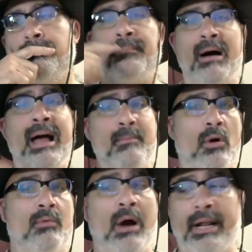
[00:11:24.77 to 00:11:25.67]
buying more
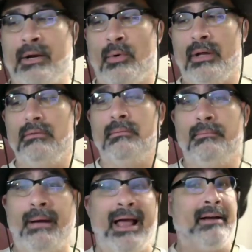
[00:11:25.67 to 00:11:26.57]
Iranian oil,
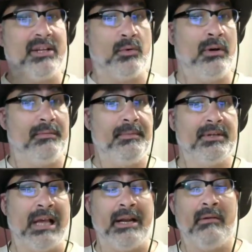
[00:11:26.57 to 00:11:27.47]
buying less oil from the
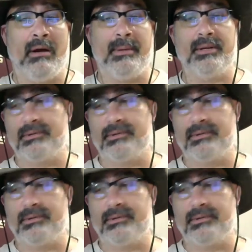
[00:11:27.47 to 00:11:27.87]
Saudi Arabians,